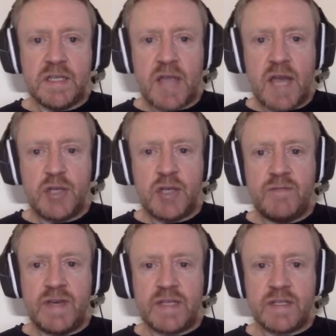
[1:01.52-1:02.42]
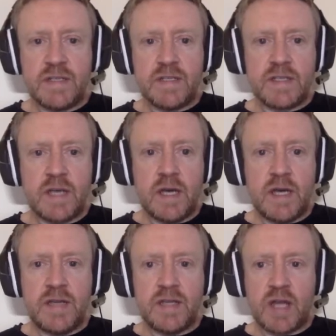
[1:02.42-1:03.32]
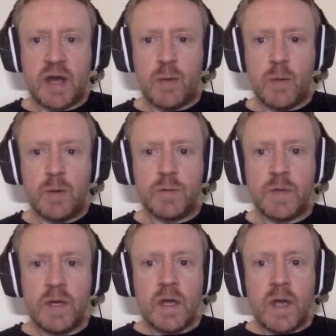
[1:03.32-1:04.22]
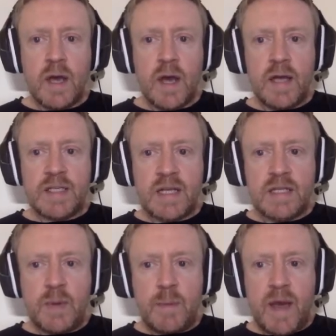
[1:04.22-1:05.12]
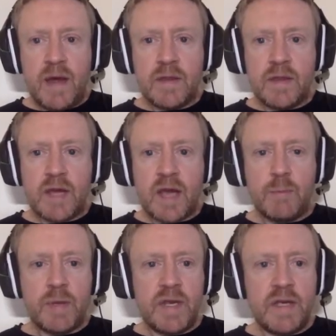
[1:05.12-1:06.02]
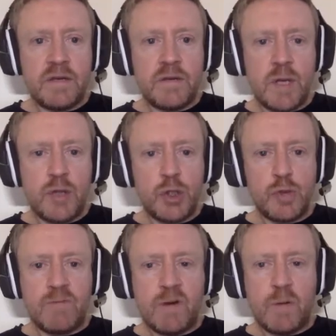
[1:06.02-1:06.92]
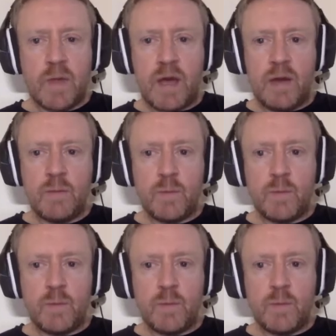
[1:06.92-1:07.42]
and angel investors in the startup world. Tell us a bit about the company and your role there.